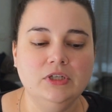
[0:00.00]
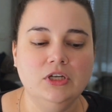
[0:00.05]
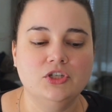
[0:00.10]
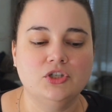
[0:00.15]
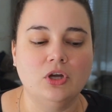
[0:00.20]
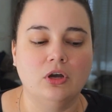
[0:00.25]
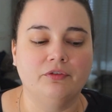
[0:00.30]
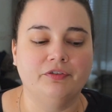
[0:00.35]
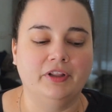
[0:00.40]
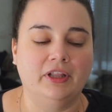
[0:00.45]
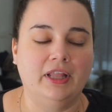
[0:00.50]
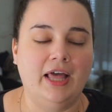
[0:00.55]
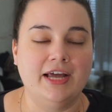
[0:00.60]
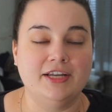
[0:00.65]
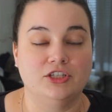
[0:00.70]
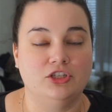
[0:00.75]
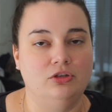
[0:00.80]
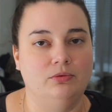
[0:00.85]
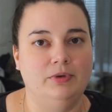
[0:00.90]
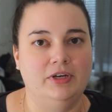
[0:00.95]
So for the
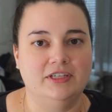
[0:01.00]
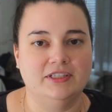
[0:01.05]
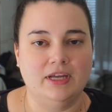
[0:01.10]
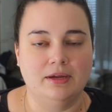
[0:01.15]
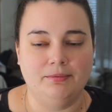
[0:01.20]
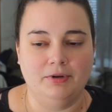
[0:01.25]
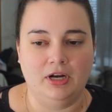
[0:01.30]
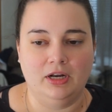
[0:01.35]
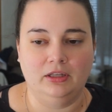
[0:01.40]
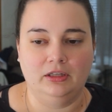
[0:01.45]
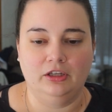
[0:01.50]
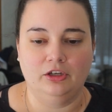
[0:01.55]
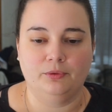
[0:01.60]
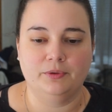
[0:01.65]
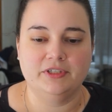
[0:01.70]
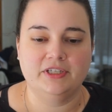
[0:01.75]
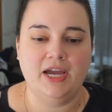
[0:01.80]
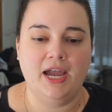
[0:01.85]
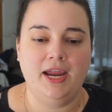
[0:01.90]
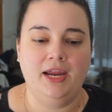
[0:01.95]
last two weeks, I've been on a
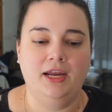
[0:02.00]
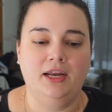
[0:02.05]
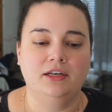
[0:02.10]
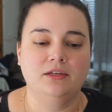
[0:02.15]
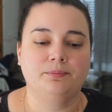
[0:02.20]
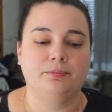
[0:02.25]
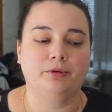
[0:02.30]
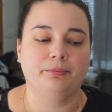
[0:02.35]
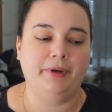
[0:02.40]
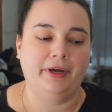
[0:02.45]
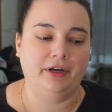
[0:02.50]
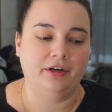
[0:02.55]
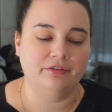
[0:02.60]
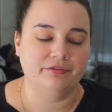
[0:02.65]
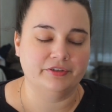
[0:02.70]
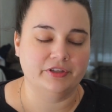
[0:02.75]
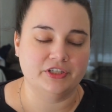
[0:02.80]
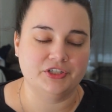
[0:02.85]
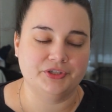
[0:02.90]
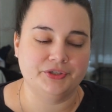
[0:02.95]
liquid diet,
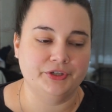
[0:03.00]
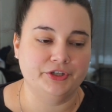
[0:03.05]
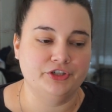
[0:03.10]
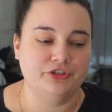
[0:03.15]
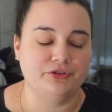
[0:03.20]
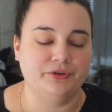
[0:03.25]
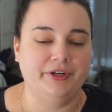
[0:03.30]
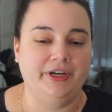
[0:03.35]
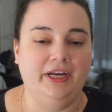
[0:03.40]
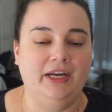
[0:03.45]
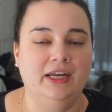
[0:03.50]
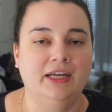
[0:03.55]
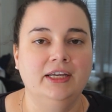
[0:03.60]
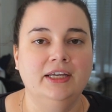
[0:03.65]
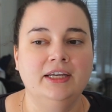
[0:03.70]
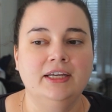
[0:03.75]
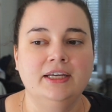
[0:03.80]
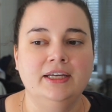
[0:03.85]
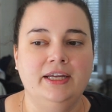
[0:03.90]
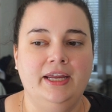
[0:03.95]
preparing for the surgery,
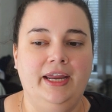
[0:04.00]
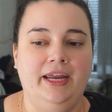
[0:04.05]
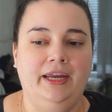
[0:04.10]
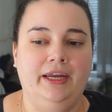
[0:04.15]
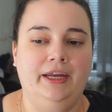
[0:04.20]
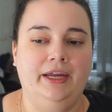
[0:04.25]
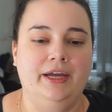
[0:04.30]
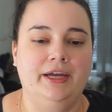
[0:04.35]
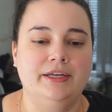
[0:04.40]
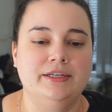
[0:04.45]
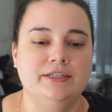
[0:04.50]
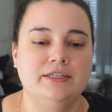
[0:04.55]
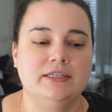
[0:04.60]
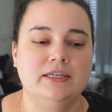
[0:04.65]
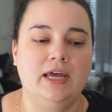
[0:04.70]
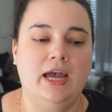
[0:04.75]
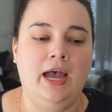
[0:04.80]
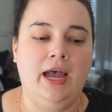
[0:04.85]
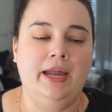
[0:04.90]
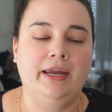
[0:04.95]
and
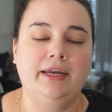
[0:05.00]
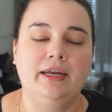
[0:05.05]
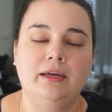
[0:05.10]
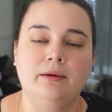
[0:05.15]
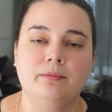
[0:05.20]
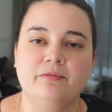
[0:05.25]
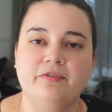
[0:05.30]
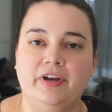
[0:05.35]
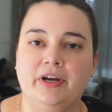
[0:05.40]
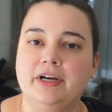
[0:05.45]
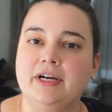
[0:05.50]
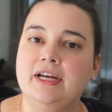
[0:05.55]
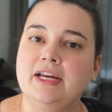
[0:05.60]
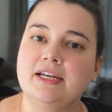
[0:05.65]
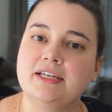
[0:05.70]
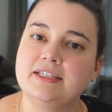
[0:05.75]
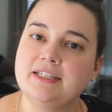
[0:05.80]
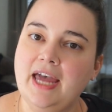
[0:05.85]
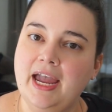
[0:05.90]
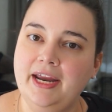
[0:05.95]
I am very
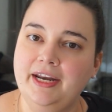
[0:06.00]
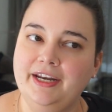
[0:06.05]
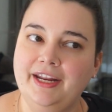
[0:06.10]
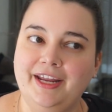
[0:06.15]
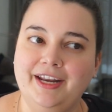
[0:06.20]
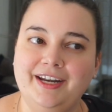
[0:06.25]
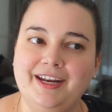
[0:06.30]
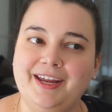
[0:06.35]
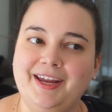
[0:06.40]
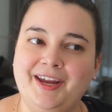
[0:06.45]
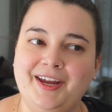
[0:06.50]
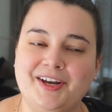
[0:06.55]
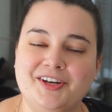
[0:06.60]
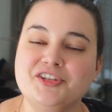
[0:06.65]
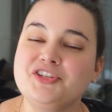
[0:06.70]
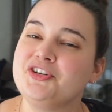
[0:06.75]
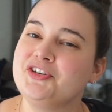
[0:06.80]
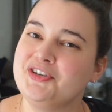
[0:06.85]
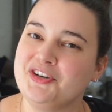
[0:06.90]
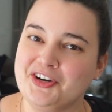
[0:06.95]
excited
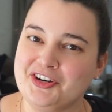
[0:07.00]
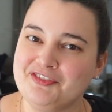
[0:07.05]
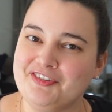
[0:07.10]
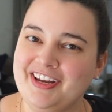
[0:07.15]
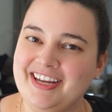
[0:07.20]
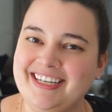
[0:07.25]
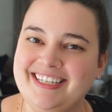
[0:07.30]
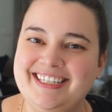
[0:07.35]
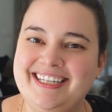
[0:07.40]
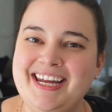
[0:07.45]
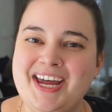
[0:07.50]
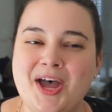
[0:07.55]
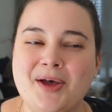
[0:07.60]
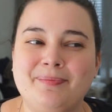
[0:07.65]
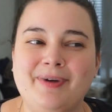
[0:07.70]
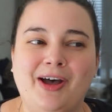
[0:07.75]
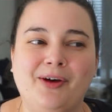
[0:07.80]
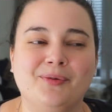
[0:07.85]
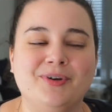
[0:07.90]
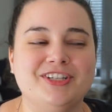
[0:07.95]
and nervous
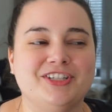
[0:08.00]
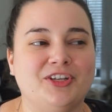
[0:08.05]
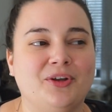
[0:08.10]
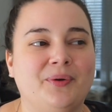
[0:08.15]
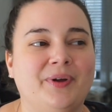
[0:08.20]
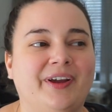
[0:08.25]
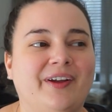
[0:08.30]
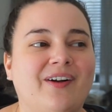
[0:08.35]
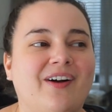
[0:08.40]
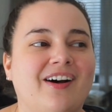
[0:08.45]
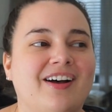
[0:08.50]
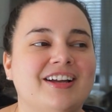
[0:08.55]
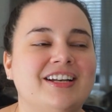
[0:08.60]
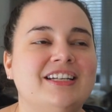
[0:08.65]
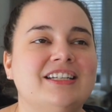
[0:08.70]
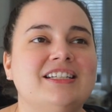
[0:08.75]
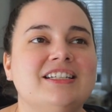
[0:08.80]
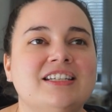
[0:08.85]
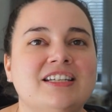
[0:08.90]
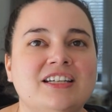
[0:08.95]
about what's going
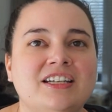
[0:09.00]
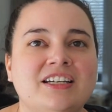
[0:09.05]
on.